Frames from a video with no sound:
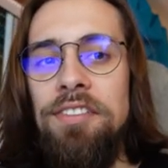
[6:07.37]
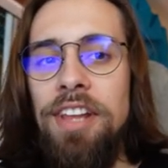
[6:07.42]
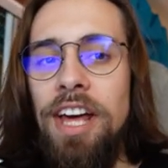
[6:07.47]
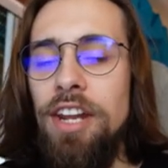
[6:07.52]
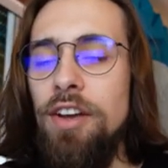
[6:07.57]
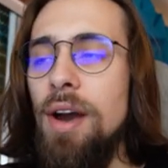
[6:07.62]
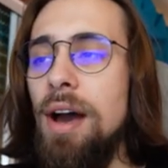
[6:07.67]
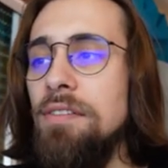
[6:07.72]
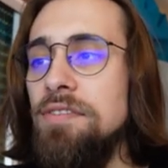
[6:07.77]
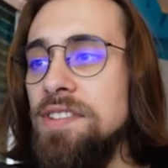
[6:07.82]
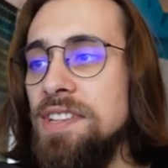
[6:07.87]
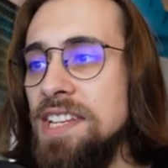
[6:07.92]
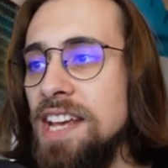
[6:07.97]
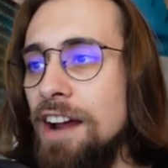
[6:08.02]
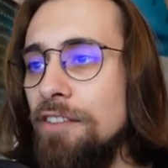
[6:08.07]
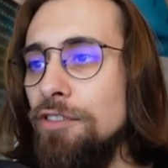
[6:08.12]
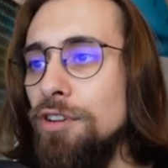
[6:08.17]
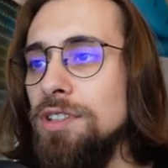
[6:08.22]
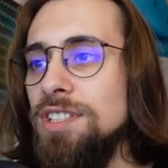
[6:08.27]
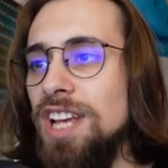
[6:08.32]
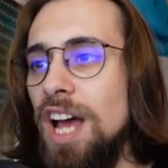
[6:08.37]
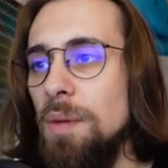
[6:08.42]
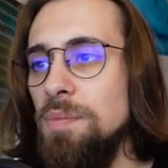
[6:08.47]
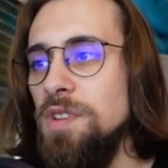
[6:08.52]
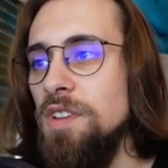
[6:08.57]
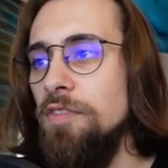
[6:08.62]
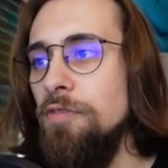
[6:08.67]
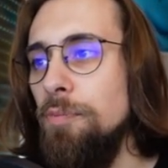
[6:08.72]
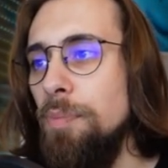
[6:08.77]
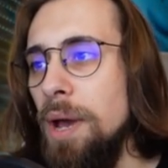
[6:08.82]
Then you have several
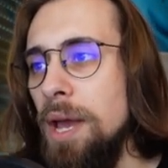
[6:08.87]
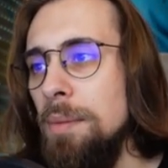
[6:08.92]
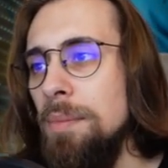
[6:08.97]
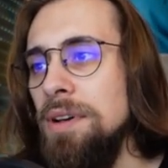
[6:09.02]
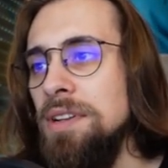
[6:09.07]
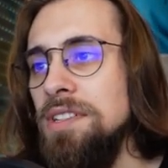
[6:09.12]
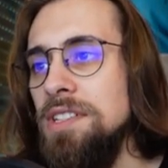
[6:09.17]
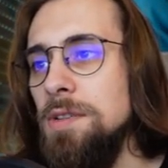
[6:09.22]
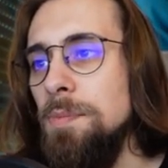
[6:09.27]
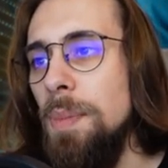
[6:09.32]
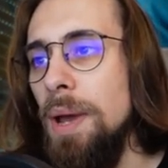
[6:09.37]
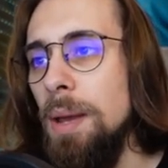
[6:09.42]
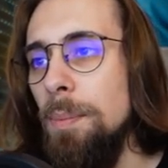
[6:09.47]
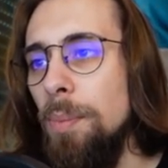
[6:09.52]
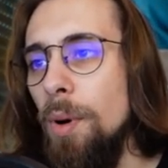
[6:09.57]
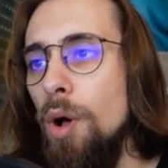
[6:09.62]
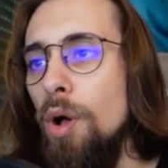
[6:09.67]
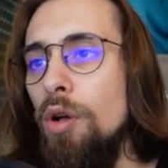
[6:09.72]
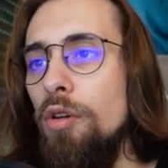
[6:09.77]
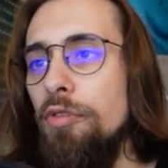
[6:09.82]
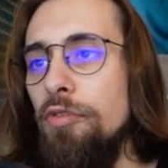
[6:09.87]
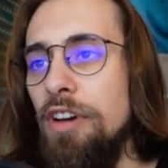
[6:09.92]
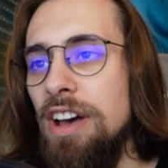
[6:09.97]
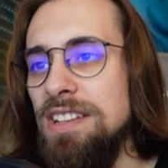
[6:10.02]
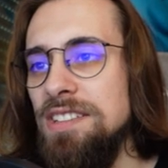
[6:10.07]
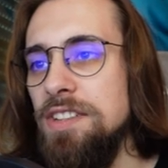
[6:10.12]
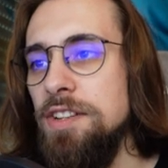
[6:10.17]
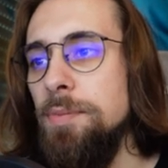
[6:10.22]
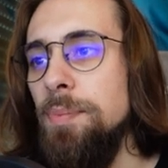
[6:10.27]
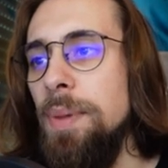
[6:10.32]
types of payments: PayPal,
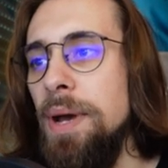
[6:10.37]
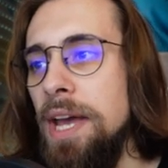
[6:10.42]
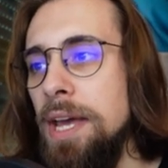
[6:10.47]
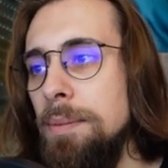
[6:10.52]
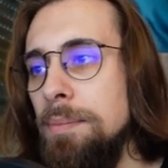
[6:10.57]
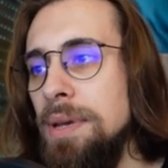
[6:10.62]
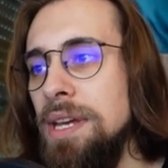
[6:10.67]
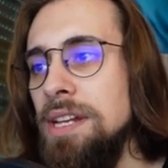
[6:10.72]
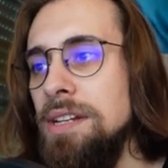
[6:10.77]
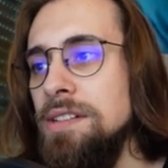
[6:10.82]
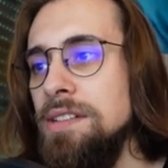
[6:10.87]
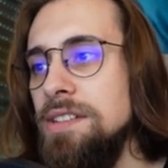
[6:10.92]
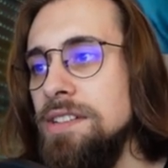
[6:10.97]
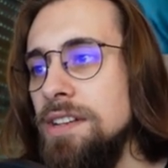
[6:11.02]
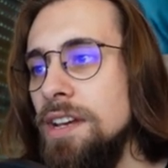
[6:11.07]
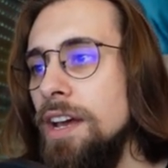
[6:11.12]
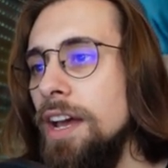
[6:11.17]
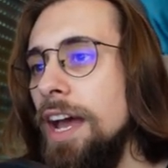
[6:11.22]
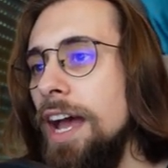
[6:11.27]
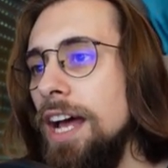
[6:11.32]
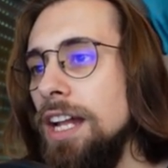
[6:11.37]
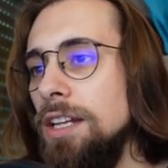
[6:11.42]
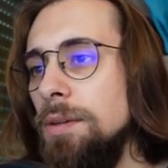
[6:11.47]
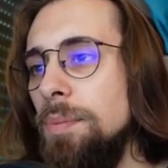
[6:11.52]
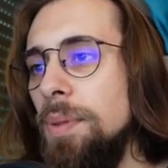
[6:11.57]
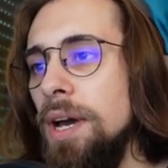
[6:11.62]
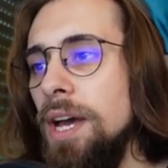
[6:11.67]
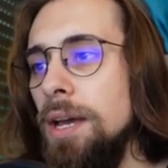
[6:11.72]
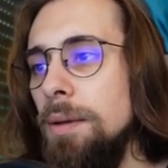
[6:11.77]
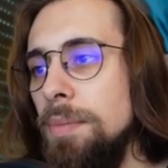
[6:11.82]
faster payment,
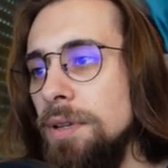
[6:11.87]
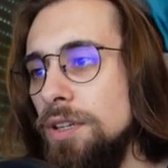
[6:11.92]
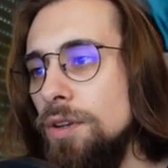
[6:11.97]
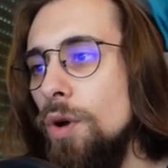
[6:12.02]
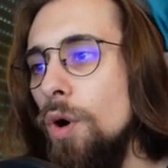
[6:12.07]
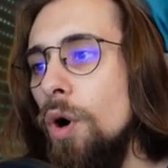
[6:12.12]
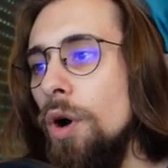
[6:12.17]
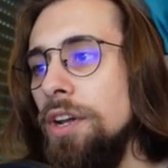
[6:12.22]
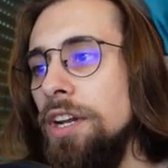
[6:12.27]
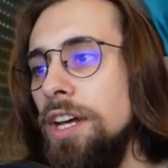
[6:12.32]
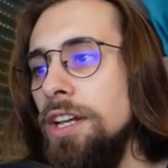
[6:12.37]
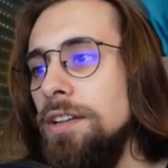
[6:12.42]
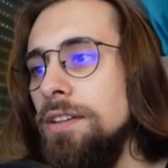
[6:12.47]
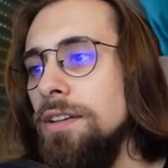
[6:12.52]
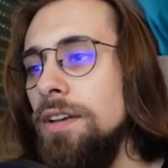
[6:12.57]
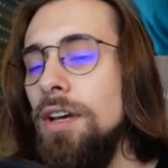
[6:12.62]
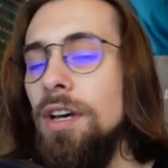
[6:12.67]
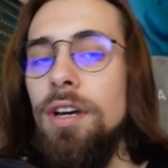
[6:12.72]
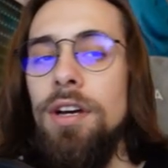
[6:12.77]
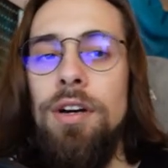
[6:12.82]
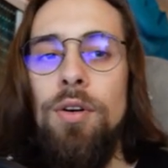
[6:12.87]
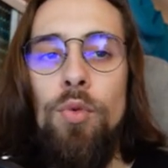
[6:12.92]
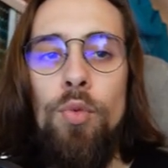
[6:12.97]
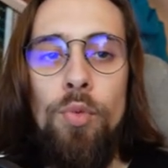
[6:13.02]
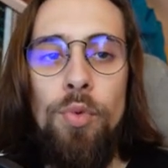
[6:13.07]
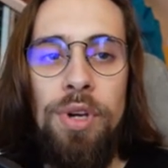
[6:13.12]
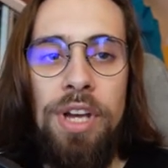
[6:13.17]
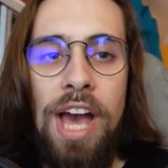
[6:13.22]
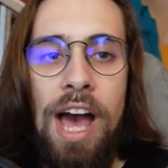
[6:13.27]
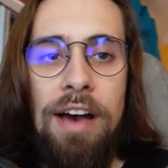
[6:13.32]
Alipay, Bitcoin, and
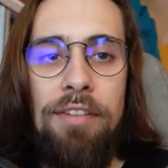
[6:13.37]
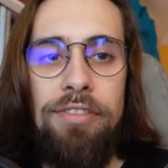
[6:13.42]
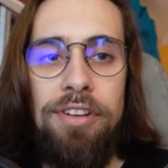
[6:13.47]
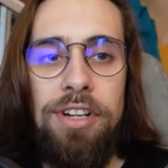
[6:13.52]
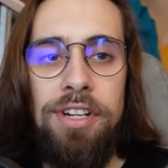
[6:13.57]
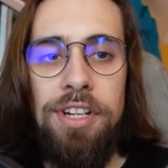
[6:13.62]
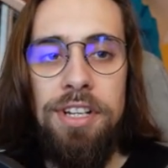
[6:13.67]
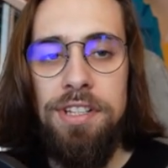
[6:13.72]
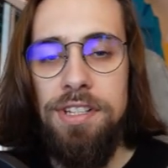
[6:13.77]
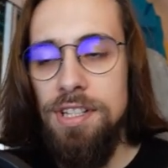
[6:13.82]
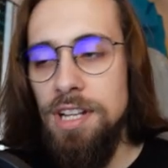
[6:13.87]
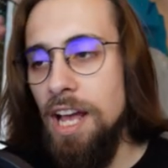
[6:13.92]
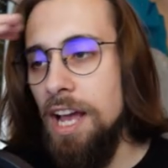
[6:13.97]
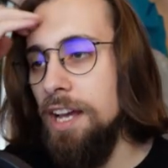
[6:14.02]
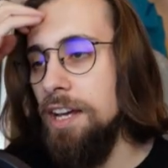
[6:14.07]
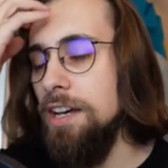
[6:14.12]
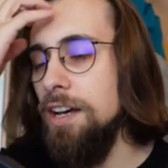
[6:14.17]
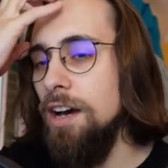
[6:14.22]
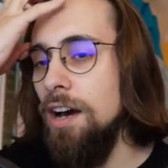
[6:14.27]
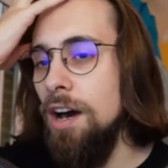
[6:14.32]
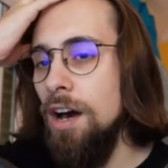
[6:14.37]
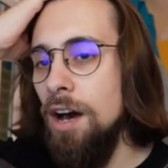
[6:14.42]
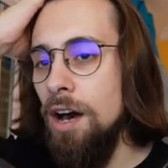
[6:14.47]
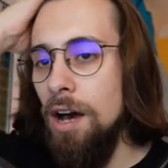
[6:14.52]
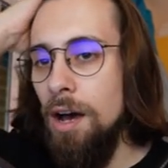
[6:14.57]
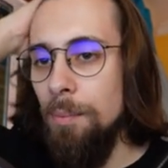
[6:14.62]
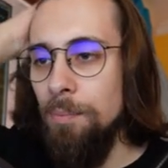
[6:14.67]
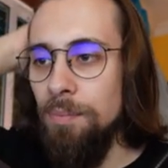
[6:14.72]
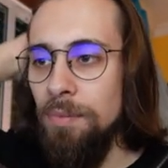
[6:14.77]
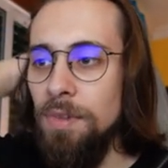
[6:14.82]
we have here it's like
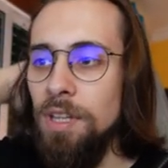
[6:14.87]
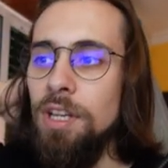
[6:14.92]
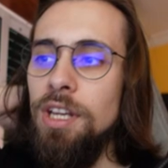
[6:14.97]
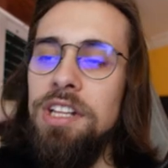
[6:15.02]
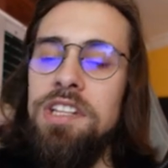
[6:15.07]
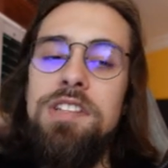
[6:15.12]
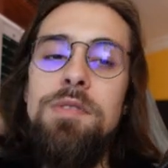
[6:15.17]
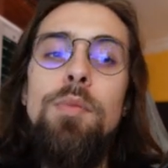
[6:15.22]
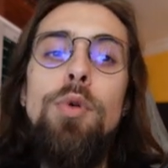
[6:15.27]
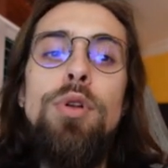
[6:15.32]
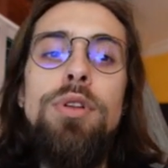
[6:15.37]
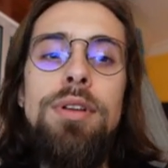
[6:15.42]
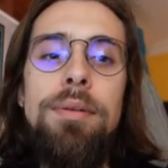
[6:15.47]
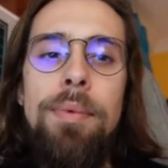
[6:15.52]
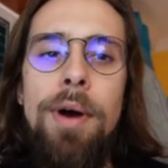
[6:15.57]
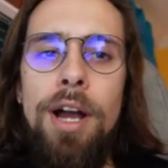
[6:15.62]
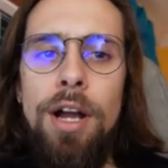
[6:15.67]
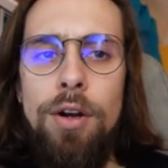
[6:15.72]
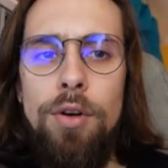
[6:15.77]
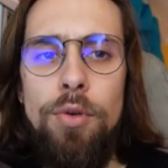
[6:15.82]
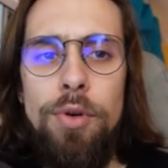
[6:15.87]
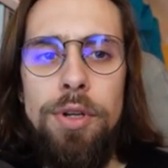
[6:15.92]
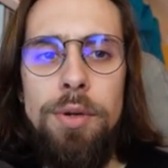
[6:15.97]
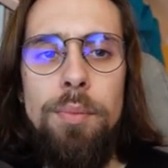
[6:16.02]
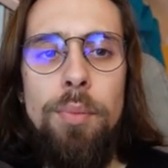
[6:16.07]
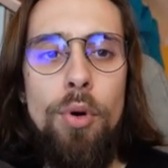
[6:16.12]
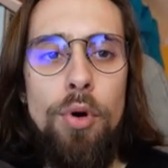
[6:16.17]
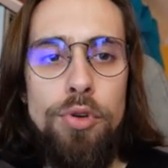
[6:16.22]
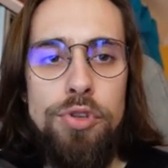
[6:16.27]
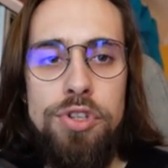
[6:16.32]
um, it's multibanco in
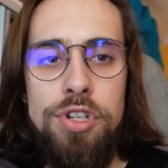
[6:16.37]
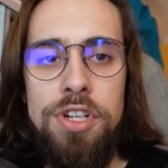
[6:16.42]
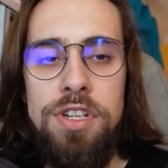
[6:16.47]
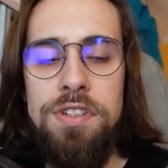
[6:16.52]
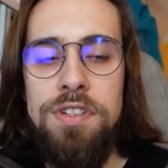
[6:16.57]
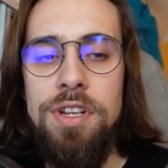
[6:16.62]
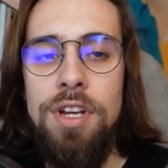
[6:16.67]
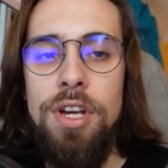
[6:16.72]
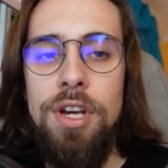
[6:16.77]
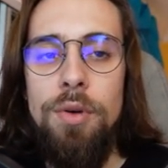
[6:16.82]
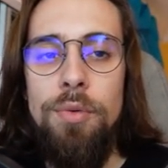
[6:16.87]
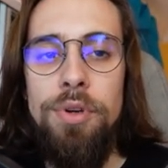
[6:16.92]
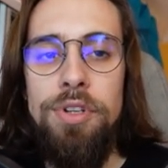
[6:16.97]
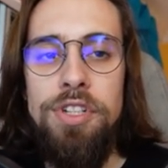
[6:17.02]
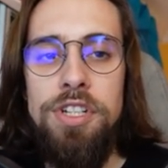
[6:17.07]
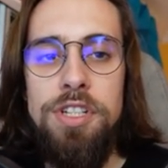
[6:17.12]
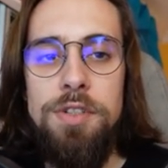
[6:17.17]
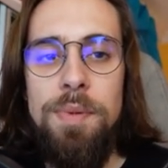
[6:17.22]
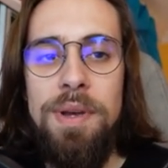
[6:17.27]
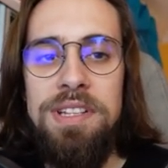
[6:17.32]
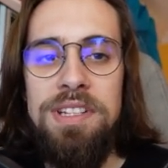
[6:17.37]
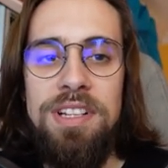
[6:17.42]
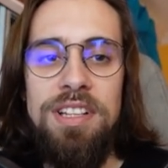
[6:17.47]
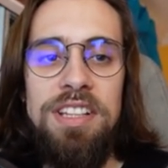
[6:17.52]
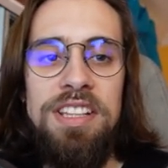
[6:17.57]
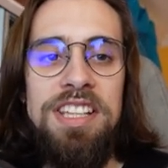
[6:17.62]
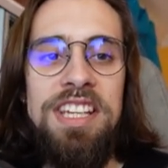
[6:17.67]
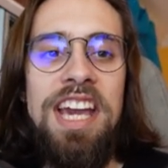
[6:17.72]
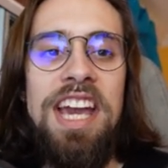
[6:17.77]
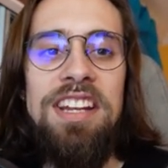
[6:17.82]
Portuguese, which is basically
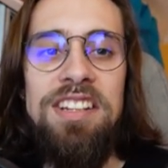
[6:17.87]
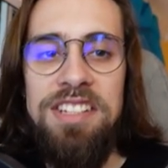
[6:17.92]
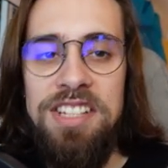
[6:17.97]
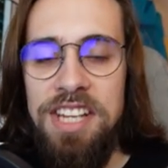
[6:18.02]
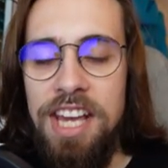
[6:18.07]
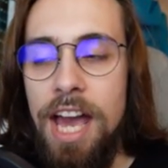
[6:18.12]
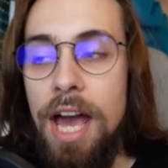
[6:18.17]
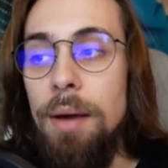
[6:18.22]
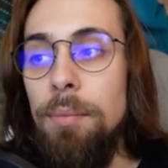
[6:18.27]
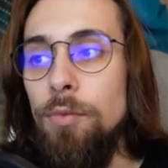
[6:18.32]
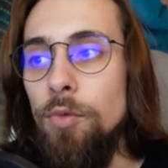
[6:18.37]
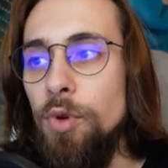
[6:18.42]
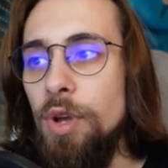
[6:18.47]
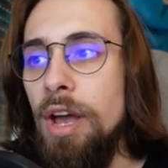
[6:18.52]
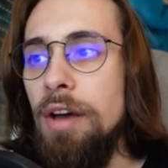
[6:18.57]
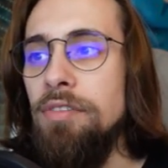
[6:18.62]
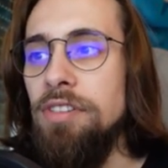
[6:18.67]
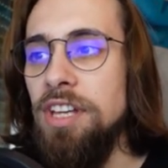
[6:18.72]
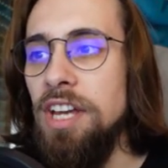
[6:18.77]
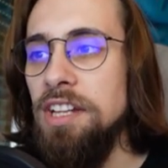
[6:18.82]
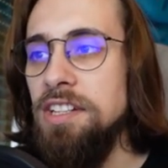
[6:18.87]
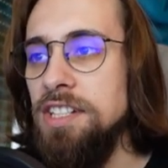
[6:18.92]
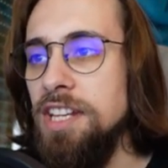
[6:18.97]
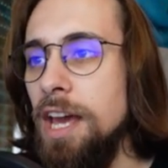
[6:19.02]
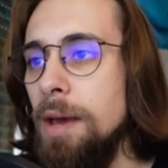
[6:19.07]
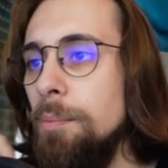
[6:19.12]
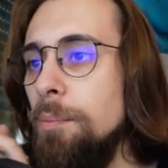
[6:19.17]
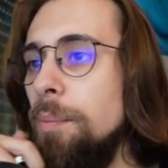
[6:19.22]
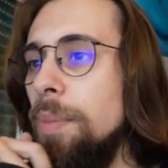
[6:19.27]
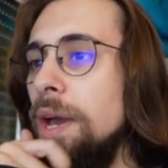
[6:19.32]
the ATM. We have the
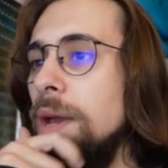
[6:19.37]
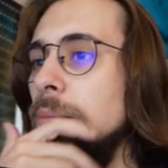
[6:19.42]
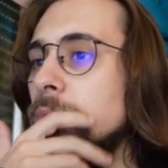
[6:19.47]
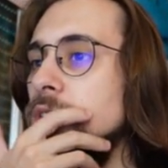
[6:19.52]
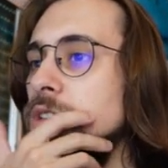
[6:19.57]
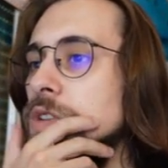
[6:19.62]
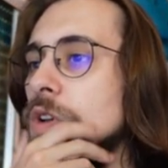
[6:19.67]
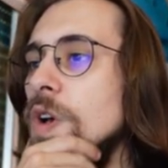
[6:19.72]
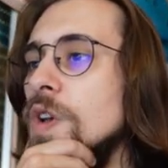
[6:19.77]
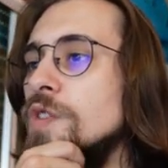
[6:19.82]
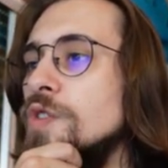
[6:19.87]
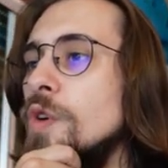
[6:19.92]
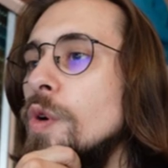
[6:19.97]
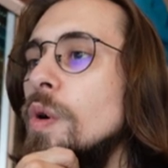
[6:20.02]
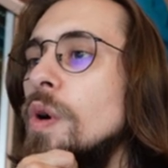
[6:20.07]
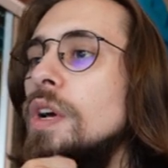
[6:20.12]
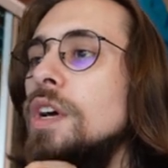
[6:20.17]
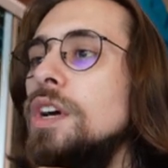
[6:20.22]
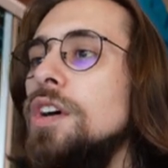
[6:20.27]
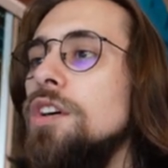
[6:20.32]
ATM payments also.